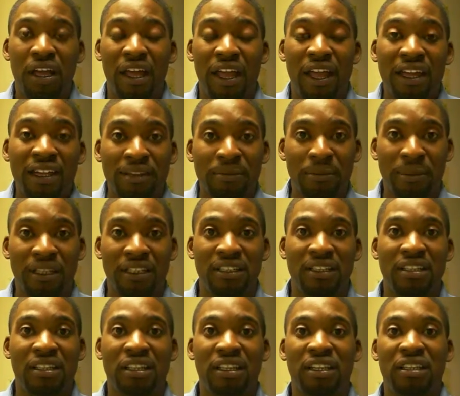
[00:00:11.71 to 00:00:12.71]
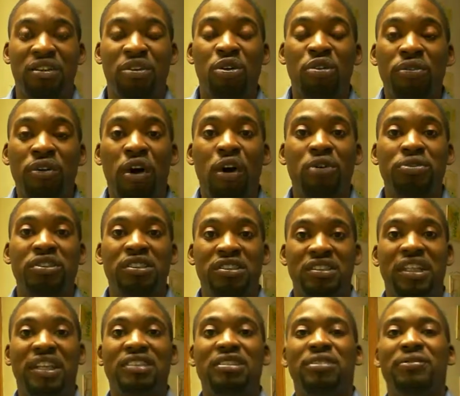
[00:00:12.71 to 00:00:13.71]
element in the overall
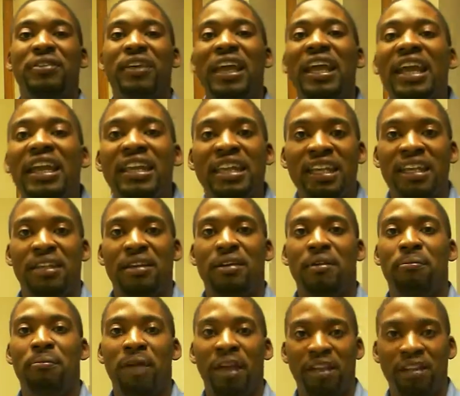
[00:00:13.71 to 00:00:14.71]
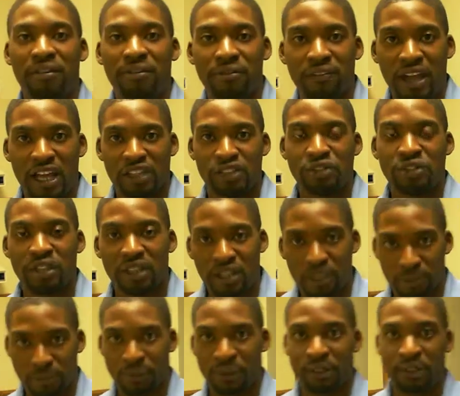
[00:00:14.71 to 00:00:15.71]
success of any manufacturing
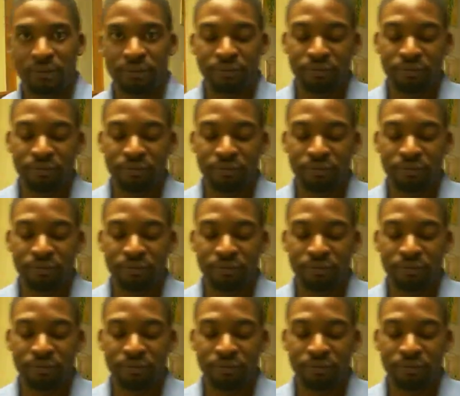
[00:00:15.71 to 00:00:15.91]
company.